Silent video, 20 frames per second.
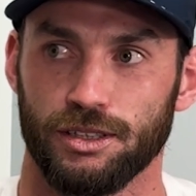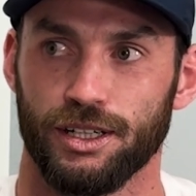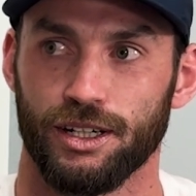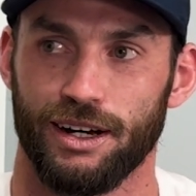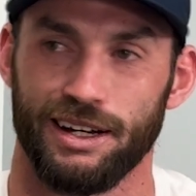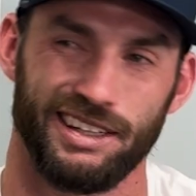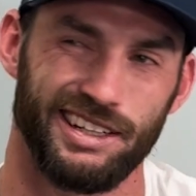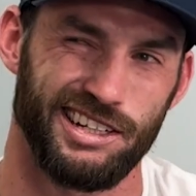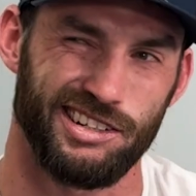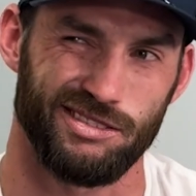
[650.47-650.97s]

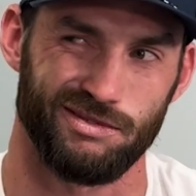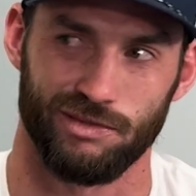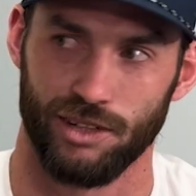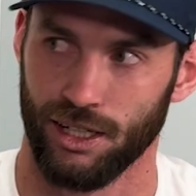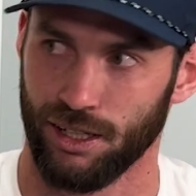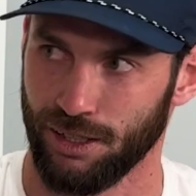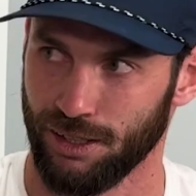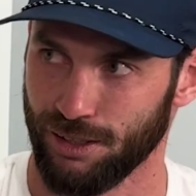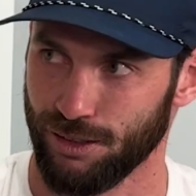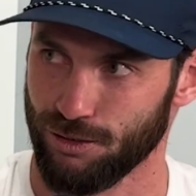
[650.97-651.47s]
I think he's
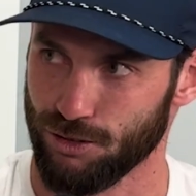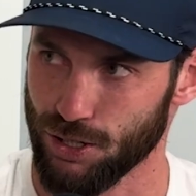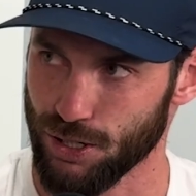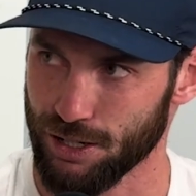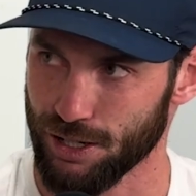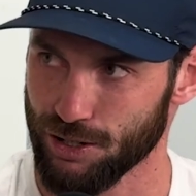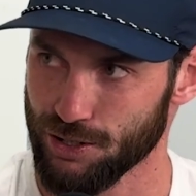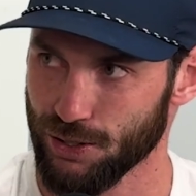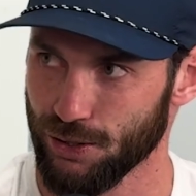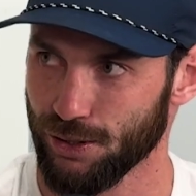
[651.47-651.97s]
2
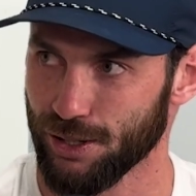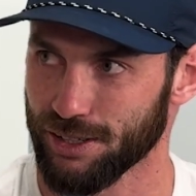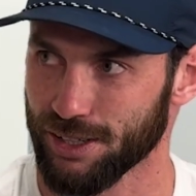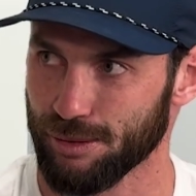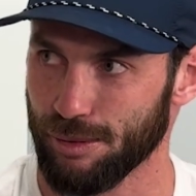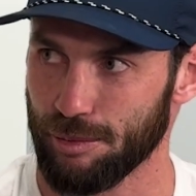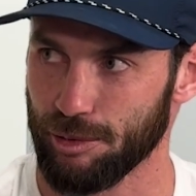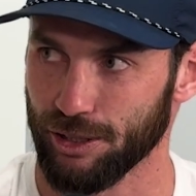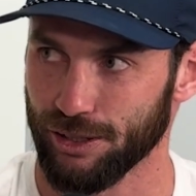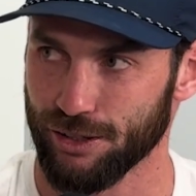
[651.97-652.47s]
years old. I
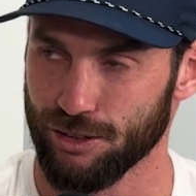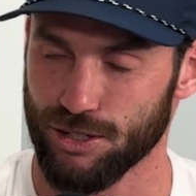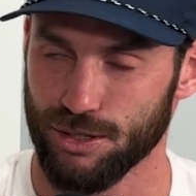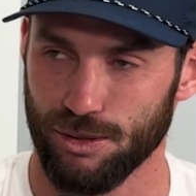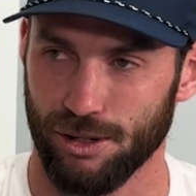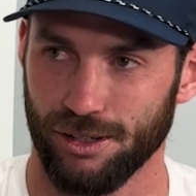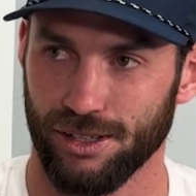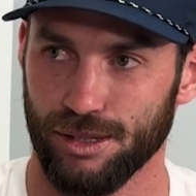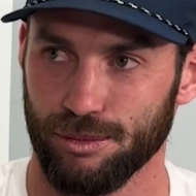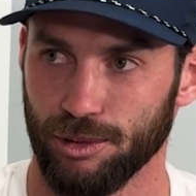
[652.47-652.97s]
think it might be a little
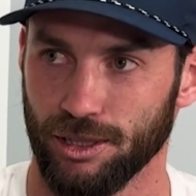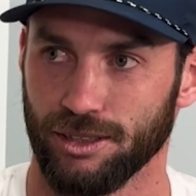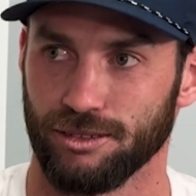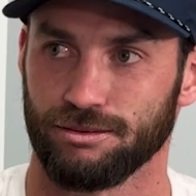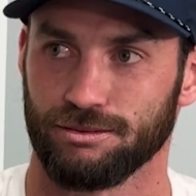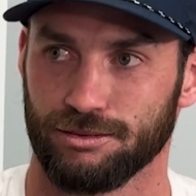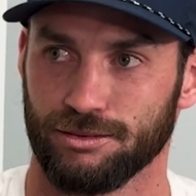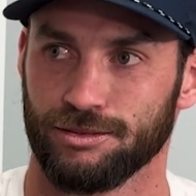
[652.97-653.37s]
too early, but